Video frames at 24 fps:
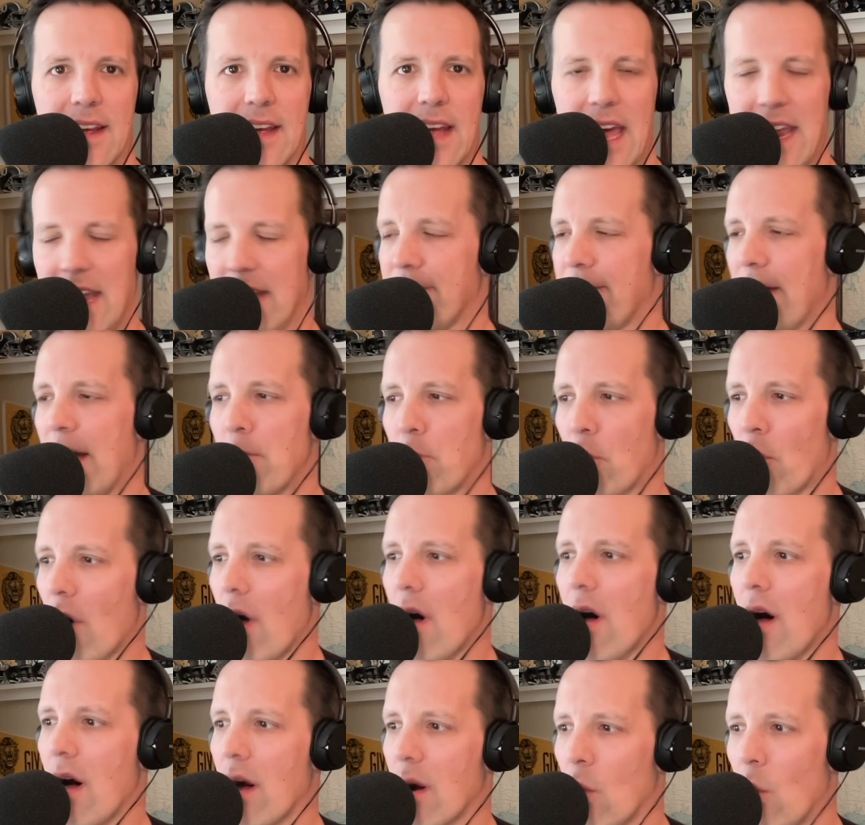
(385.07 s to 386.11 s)
And if I'm
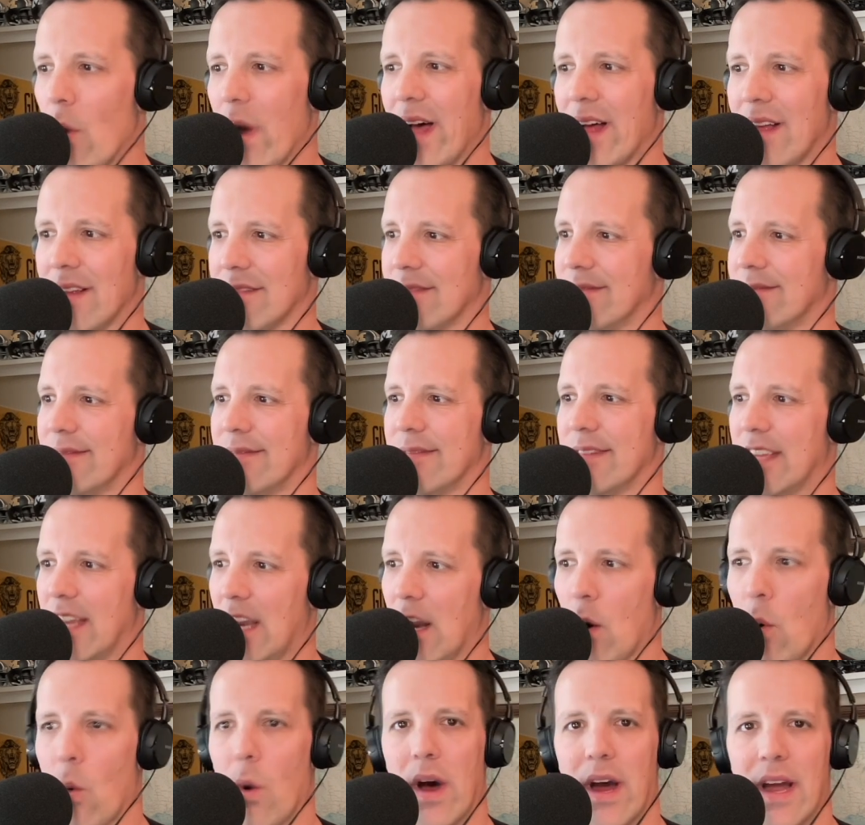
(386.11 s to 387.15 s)
wrong, well, you
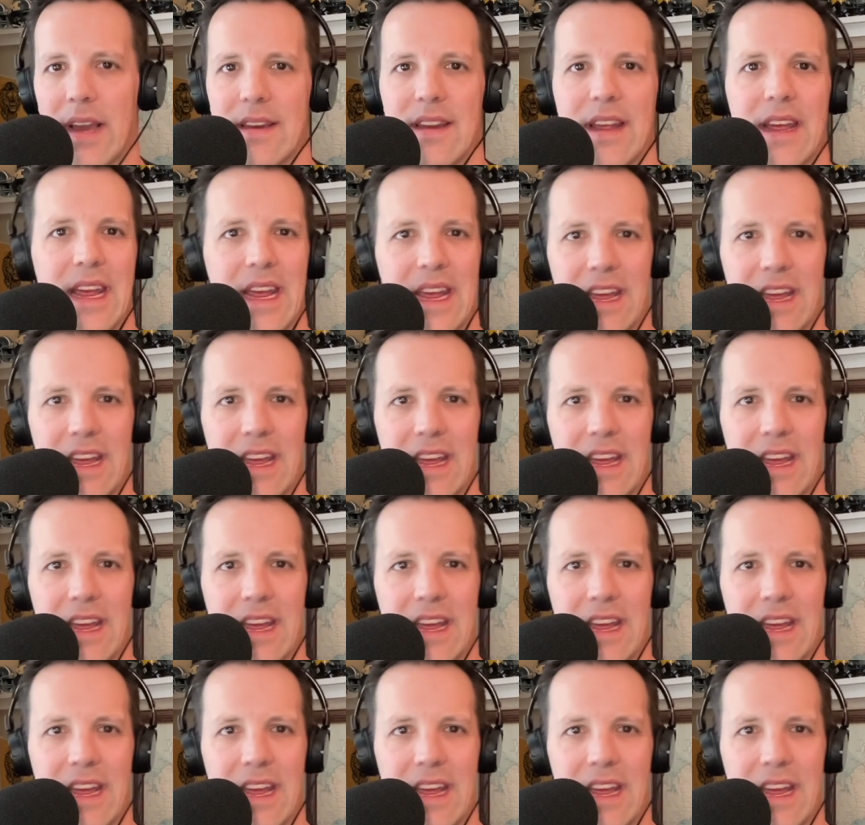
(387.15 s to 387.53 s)
know what?